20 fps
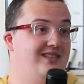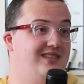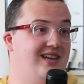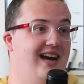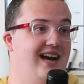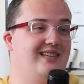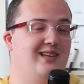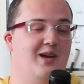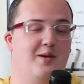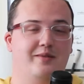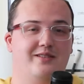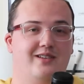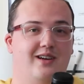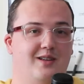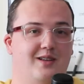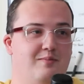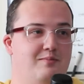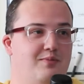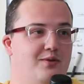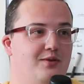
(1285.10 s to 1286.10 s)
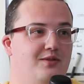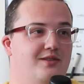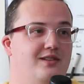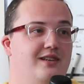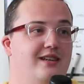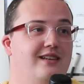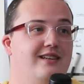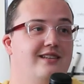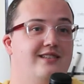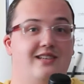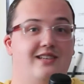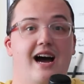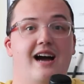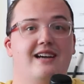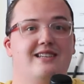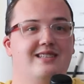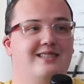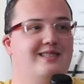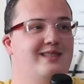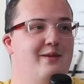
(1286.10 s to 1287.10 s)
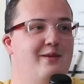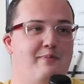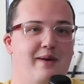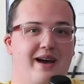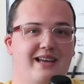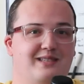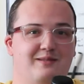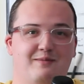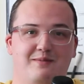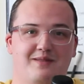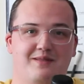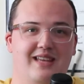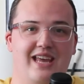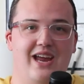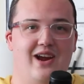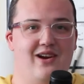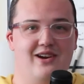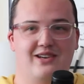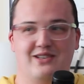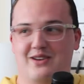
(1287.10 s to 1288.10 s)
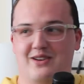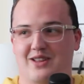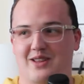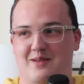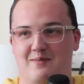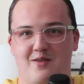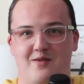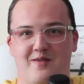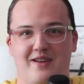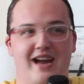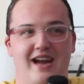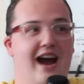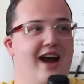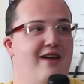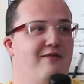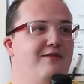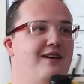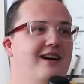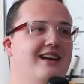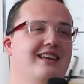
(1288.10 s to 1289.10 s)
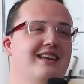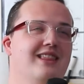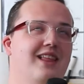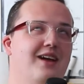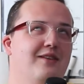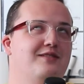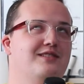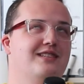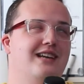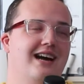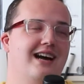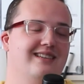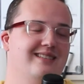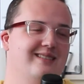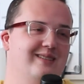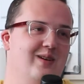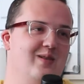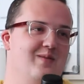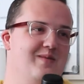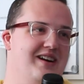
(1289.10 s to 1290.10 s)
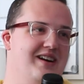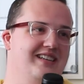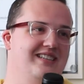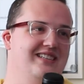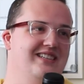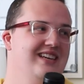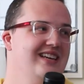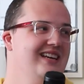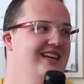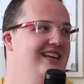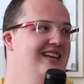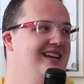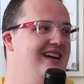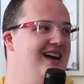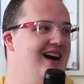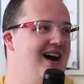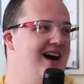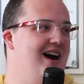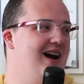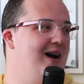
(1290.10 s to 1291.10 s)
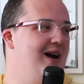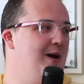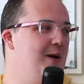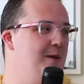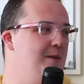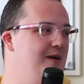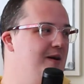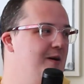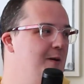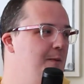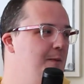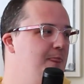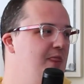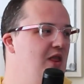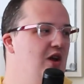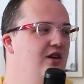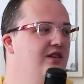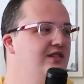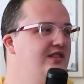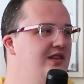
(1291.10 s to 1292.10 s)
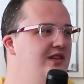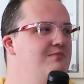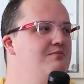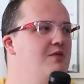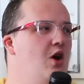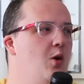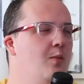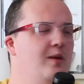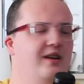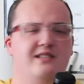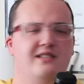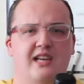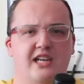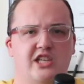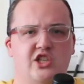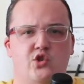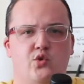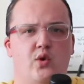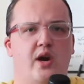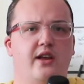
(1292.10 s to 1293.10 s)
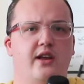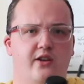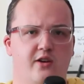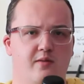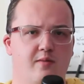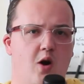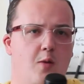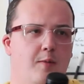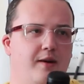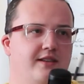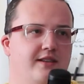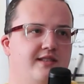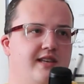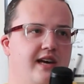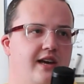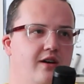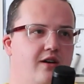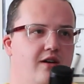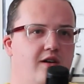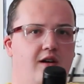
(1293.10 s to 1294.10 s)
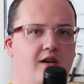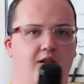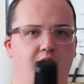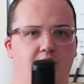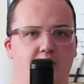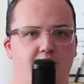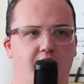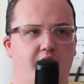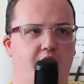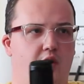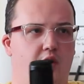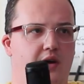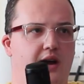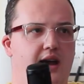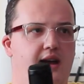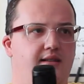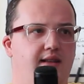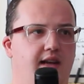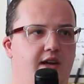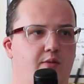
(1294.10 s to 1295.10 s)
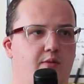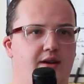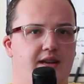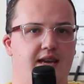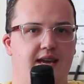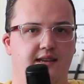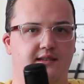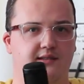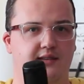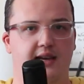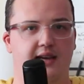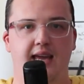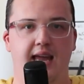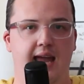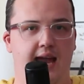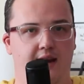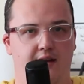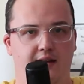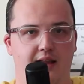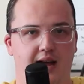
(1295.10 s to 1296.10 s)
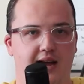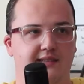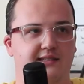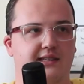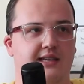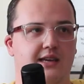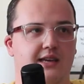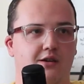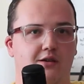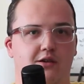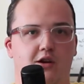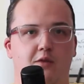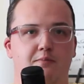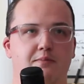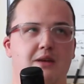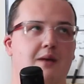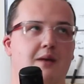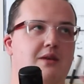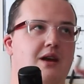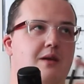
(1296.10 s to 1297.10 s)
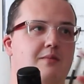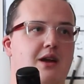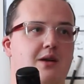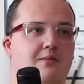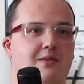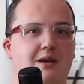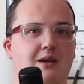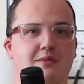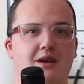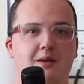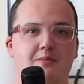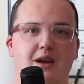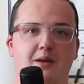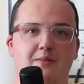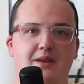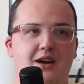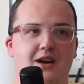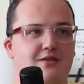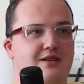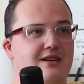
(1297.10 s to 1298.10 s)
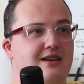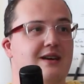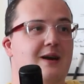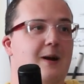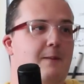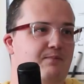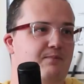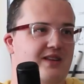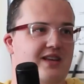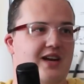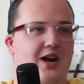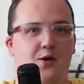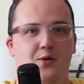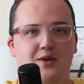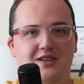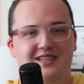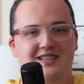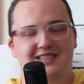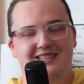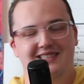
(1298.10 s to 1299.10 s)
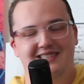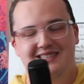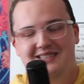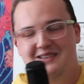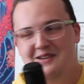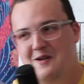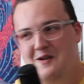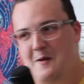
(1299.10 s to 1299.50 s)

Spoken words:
I almost called him Boots. Socks is the best character in the movie. I fucking love Socks so much. There are some moments, like trailer moments, that are a little annoying, like when he's like analyzing, he'll go meow meow meow meow meow meow meow, you know, which is